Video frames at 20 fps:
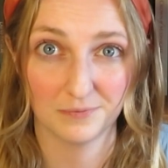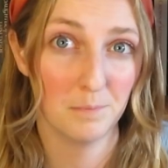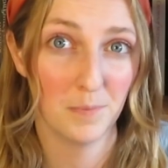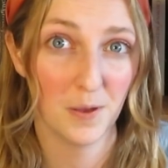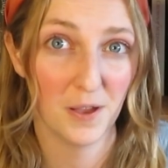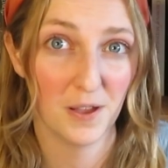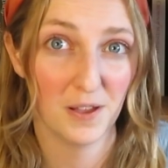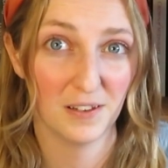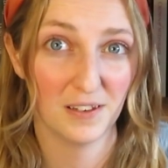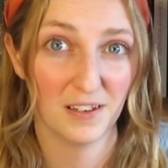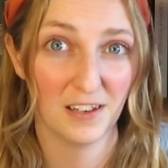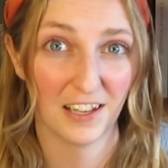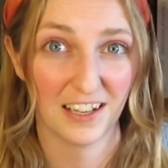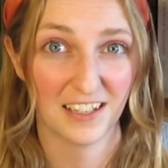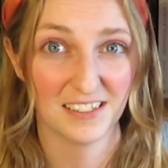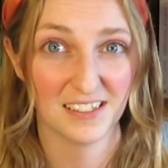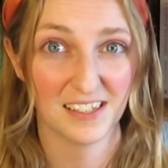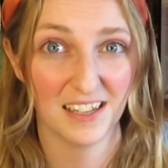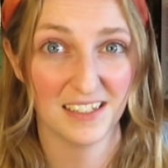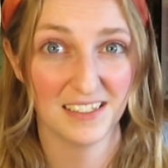But like
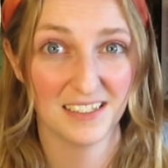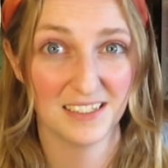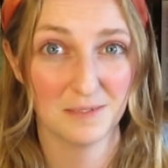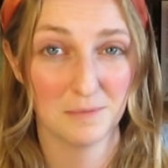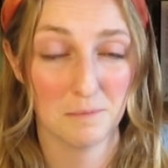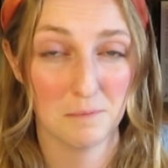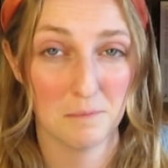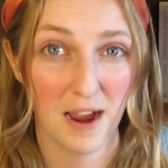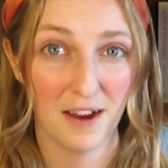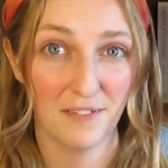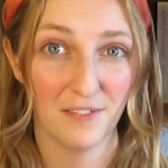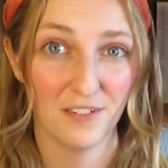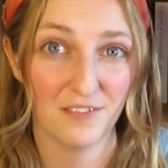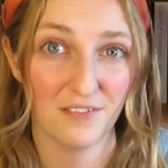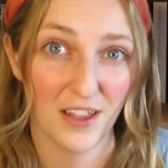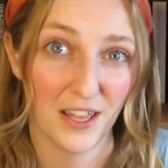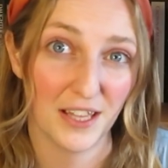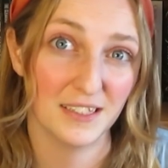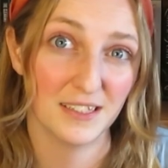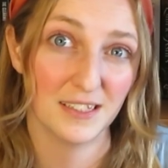I said, Mara
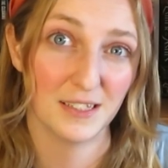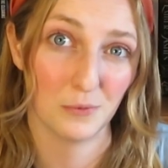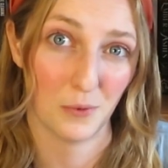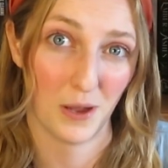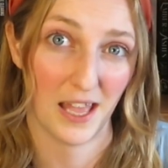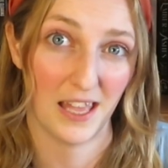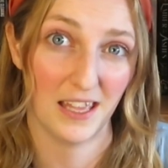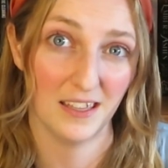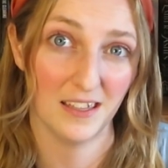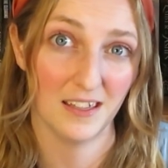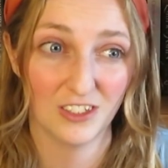fades away.